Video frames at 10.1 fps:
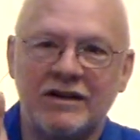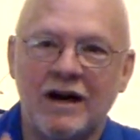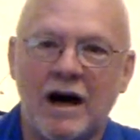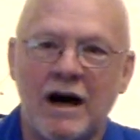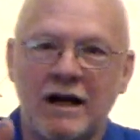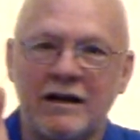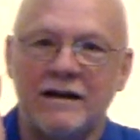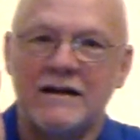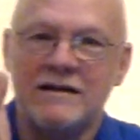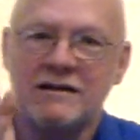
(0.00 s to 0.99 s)
God
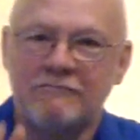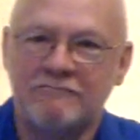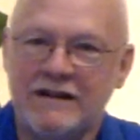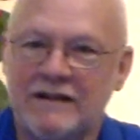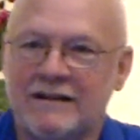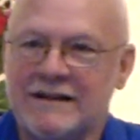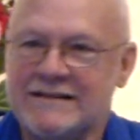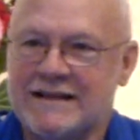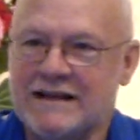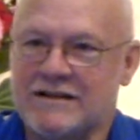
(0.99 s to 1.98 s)

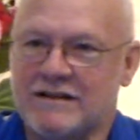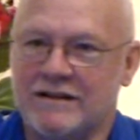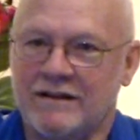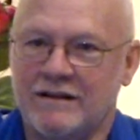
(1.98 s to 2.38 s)
realization.